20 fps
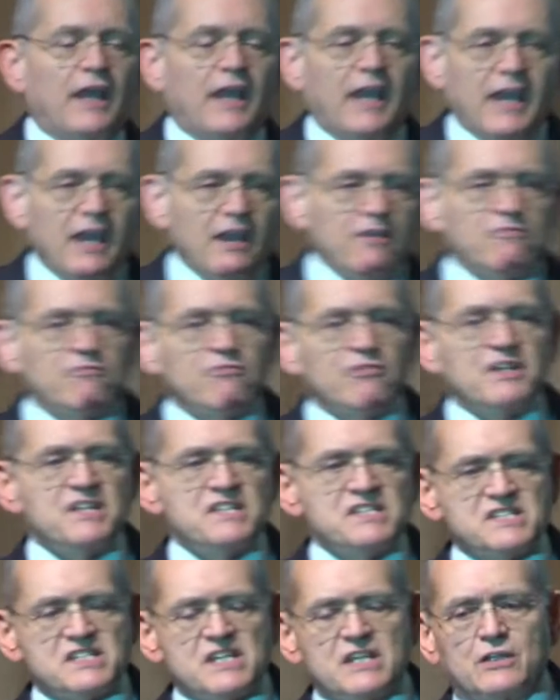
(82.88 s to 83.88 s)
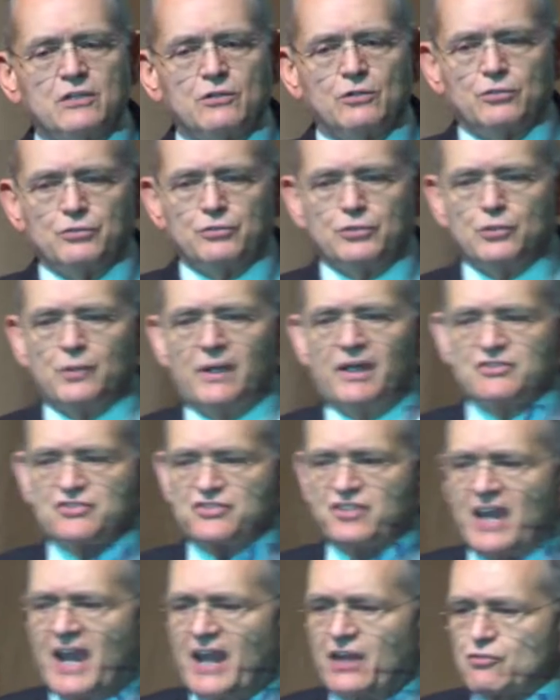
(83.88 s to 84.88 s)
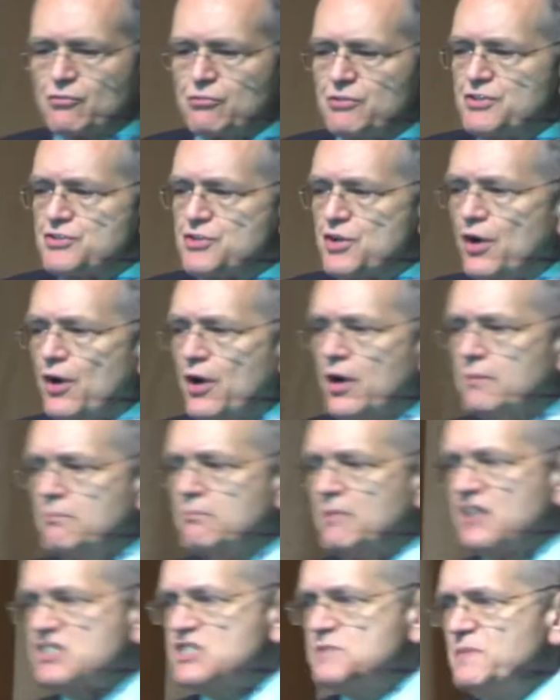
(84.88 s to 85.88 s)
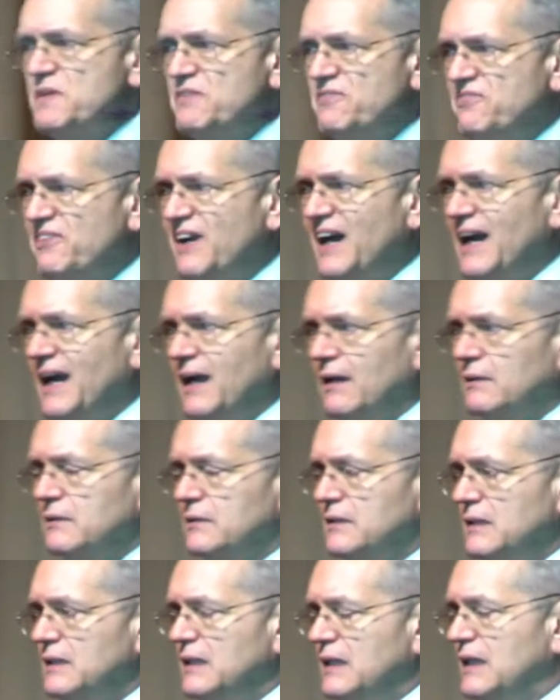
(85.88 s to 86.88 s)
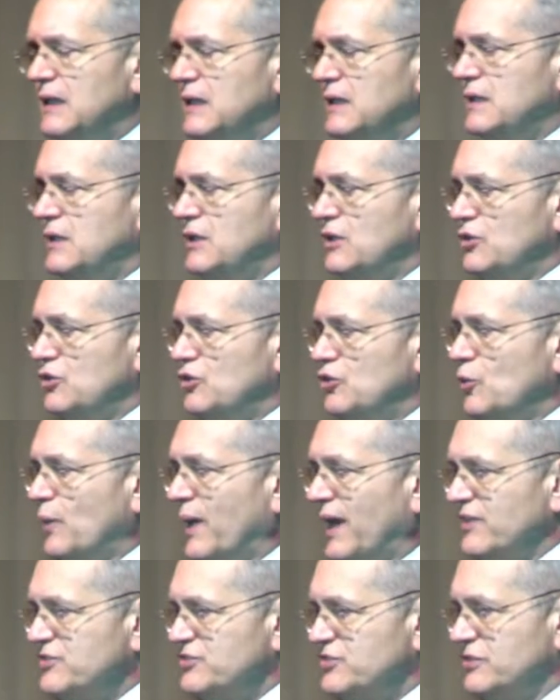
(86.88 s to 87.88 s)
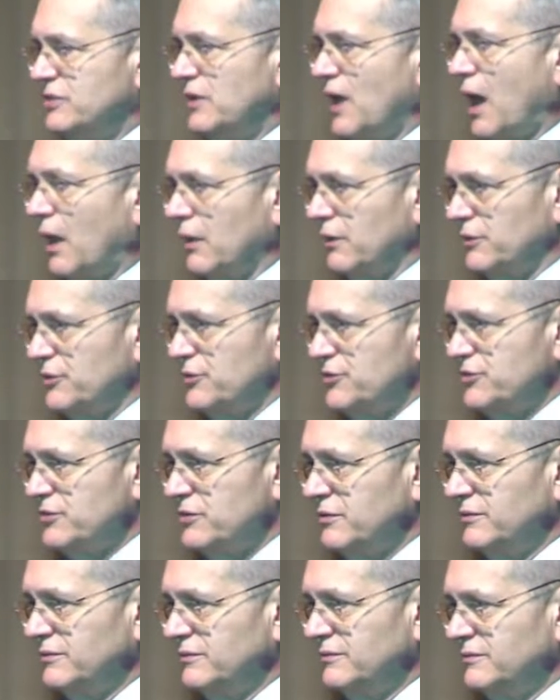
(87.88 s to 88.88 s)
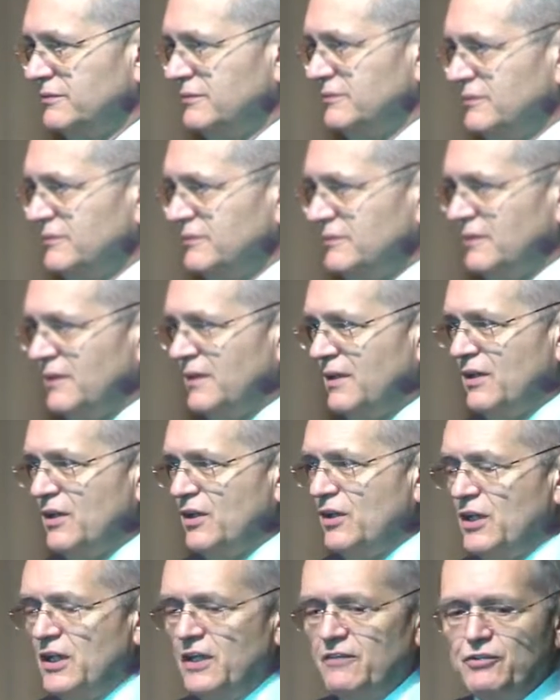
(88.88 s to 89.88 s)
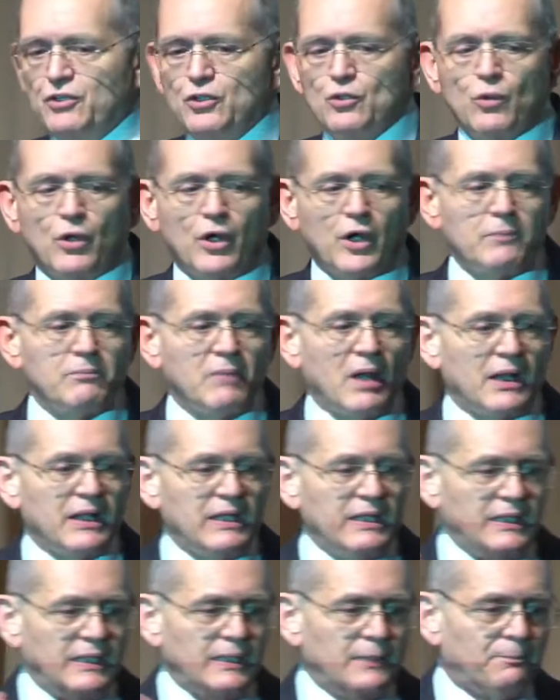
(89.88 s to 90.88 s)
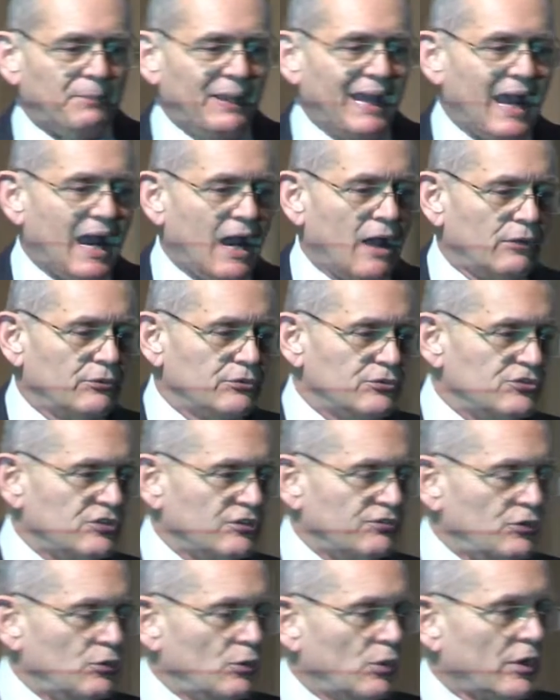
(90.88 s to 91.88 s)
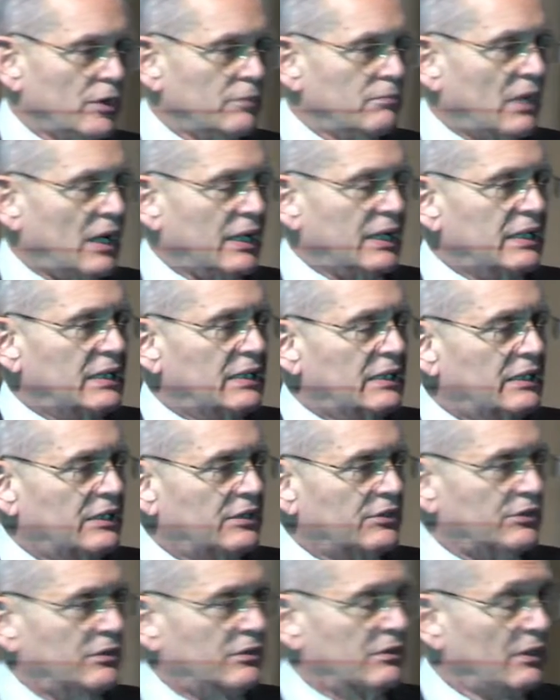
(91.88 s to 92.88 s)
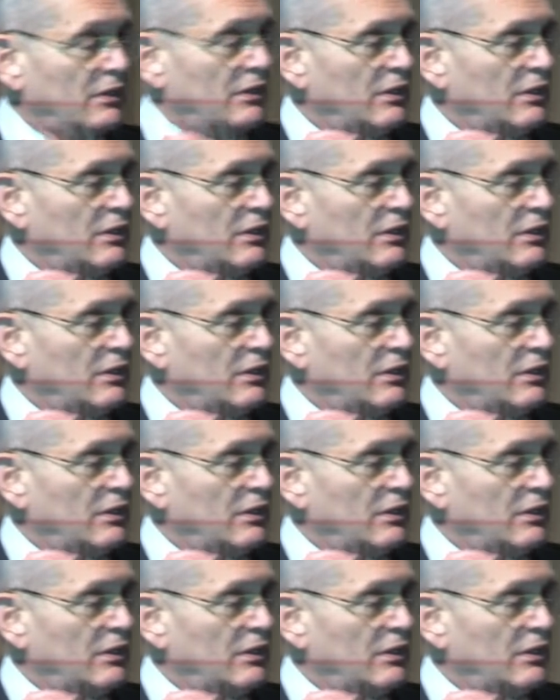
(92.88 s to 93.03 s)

every single U.S. tax return must be filed in U.S. dollars. If you earn money in pounds, if you earn money in